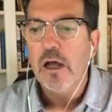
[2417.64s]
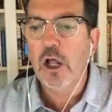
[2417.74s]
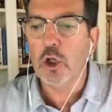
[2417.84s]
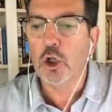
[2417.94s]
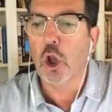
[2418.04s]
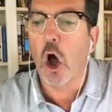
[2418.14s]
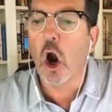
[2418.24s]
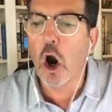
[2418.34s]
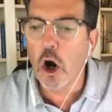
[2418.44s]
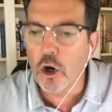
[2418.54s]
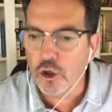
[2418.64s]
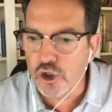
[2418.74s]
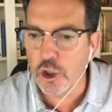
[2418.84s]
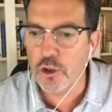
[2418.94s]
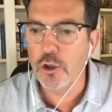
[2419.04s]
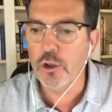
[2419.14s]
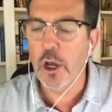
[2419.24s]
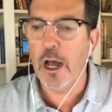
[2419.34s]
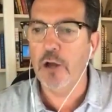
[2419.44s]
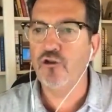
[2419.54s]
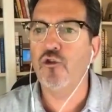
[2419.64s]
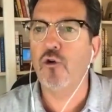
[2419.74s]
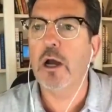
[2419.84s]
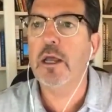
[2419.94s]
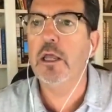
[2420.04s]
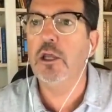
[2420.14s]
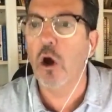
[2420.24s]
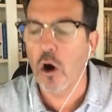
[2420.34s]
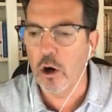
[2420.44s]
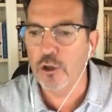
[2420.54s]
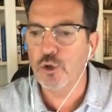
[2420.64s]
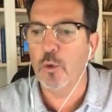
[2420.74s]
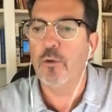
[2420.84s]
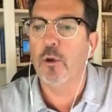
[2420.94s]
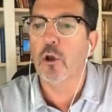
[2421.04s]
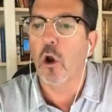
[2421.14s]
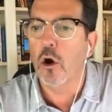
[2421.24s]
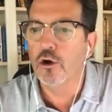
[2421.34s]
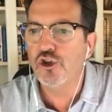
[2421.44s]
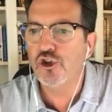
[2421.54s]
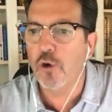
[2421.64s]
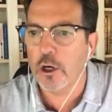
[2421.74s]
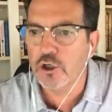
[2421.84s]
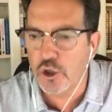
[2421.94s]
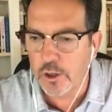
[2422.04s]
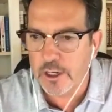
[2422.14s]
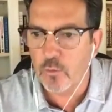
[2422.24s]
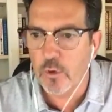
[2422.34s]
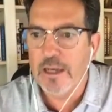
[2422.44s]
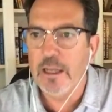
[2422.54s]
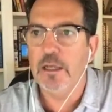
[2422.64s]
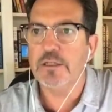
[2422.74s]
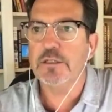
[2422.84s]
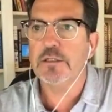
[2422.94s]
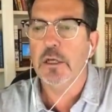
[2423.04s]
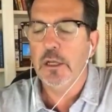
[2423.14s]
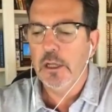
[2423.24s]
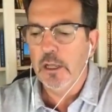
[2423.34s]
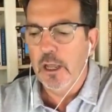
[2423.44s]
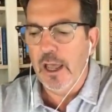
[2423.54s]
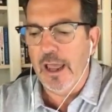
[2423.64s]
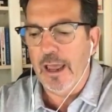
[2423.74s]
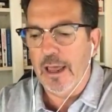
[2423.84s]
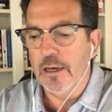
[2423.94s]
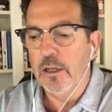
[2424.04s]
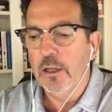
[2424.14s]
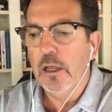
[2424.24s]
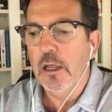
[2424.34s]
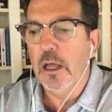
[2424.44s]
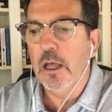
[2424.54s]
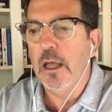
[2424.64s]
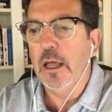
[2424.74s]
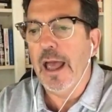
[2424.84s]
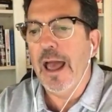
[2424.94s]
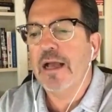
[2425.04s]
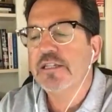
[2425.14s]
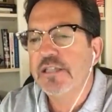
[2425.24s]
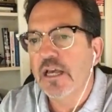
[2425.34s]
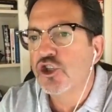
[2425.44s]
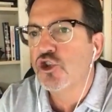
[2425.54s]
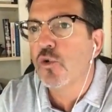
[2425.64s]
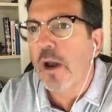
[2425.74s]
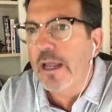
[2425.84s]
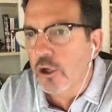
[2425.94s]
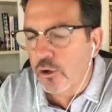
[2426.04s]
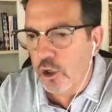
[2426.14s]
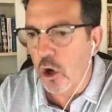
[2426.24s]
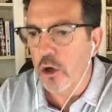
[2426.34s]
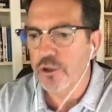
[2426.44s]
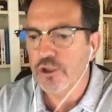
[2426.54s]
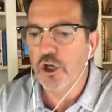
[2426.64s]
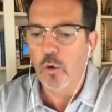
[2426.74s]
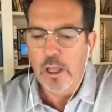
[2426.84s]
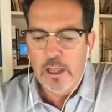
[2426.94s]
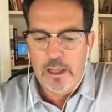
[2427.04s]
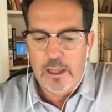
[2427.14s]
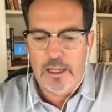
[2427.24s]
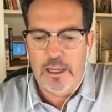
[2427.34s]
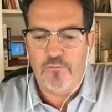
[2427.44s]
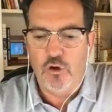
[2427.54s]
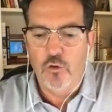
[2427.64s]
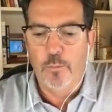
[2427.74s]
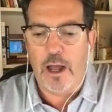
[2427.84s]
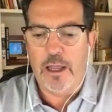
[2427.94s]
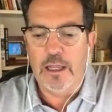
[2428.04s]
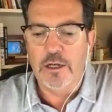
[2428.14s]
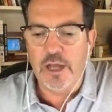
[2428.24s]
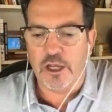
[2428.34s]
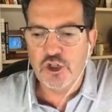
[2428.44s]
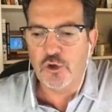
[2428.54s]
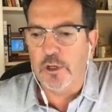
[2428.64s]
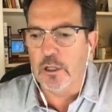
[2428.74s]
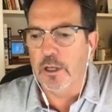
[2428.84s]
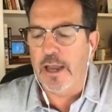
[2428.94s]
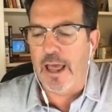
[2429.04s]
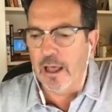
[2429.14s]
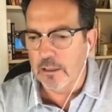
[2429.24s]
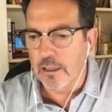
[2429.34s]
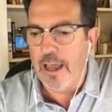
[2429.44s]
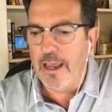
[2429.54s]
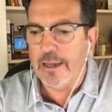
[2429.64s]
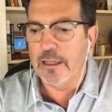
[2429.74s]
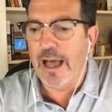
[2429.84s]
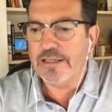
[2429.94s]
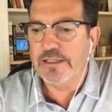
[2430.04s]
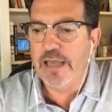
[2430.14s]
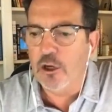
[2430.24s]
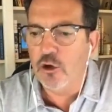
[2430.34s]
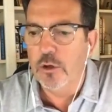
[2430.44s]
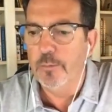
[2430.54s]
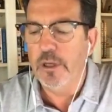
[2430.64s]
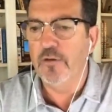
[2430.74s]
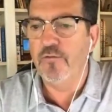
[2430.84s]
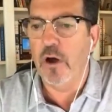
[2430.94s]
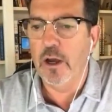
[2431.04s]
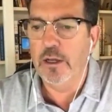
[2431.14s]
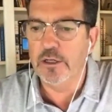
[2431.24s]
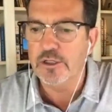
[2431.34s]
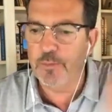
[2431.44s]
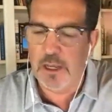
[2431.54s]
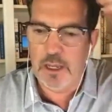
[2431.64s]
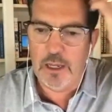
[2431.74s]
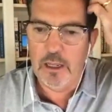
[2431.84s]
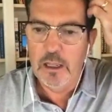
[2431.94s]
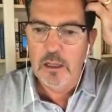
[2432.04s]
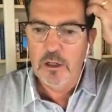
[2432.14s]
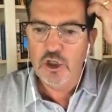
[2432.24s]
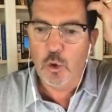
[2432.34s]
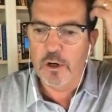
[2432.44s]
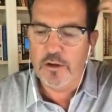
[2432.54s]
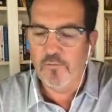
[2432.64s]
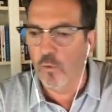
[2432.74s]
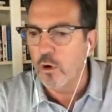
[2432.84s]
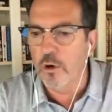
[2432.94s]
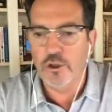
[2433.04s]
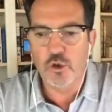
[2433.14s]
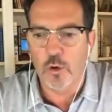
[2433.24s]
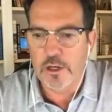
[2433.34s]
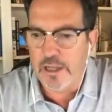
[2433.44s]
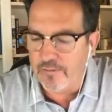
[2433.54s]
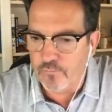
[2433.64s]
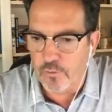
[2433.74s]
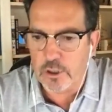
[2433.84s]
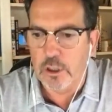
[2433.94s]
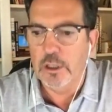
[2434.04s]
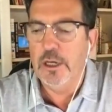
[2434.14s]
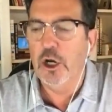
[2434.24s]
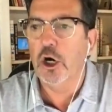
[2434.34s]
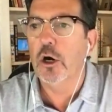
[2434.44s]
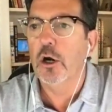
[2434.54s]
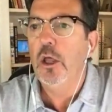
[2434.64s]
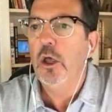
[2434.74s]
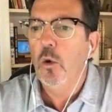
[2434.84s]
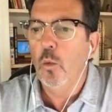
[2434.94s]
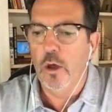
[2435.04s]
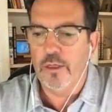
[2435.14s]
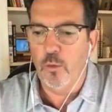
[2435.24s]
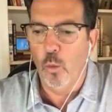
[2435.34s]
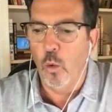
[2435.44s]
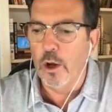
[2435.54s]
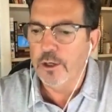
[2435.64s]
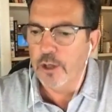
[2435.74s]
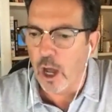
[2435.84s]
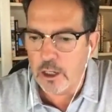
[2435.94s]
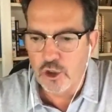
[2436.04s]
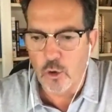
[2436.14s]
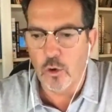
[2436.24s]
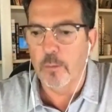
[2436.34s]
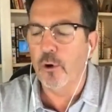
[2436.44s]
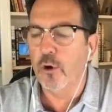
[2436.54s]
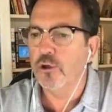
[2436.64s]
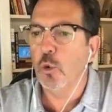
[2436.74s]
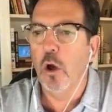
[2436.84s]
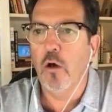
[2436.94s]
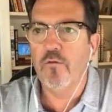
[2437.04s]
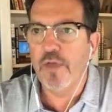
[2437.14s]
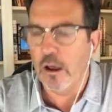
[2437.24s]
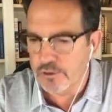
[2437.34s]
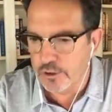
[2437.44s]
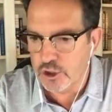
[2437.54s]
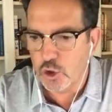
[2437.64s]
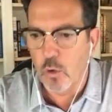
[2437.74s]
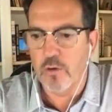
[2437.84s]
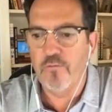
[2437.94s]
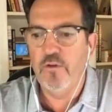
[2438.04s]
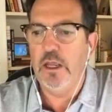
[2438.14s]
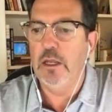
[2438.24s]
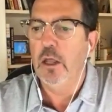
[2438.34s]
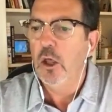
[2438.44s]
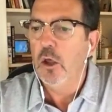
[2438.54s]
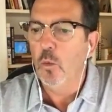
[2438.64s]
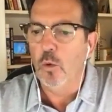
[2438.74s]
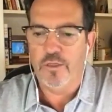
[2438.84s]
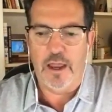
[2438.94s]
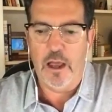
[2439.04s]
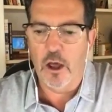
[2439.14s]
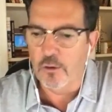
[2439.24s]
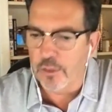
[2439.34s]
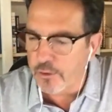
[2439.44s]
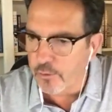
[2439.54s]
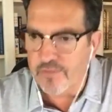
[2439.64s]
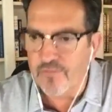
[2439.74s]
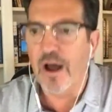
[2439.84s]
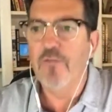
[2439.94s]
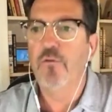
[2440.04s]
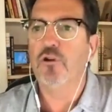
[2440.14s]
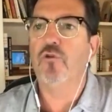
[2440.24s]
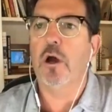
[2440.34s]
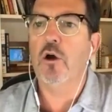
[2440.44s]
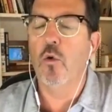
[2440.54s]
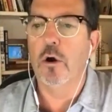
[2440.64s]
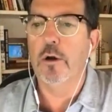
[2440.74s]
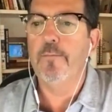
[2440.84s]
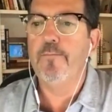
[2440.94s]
large truck yards with large truck turning radius, and excess trailer yards. So if you buy industrial in LA, Class A could be defined as being 24 and 28 foot clear with one dock door per 12,000 square feet with a 135 foot truck court.